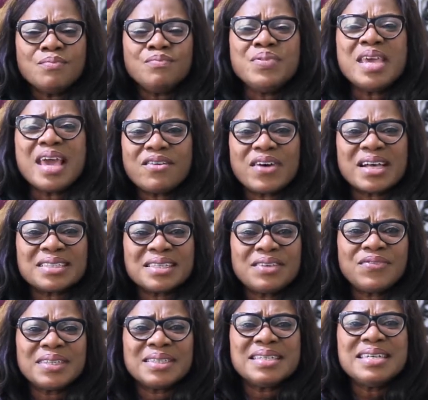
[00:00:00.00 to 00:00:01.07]
Behave as
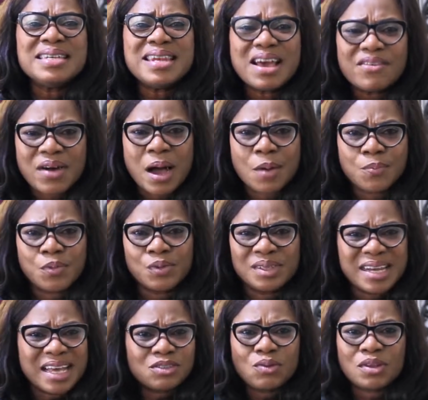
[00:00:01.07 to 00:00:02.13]
if it never
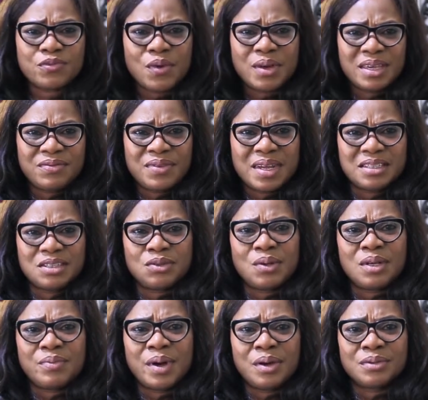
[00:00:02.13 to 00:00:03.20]
happened. That's what forgiveness is
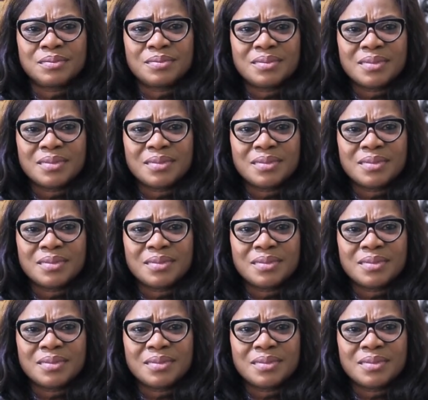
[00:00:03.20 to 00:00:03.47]
all about.